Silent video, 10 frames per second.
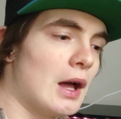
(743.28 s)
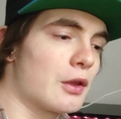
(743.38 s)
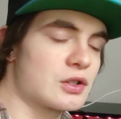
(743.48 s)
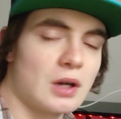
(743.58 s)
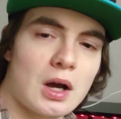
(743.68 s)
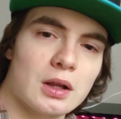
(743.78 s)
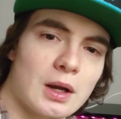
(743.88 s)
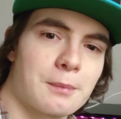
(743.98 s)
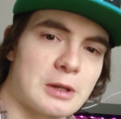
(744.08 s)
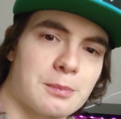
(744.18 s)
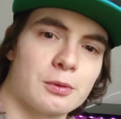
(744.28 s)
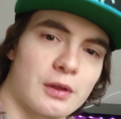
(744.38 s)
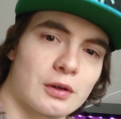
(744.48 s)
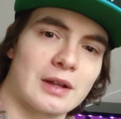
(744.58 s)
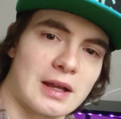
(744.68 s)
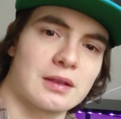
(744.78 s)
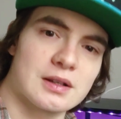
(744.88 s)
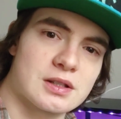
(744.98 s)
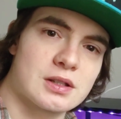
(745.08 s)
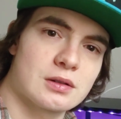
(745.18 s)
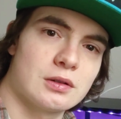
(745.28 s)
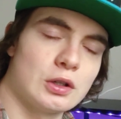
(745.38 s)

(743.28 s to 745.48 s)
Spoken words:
there's not a lot of people that are like this.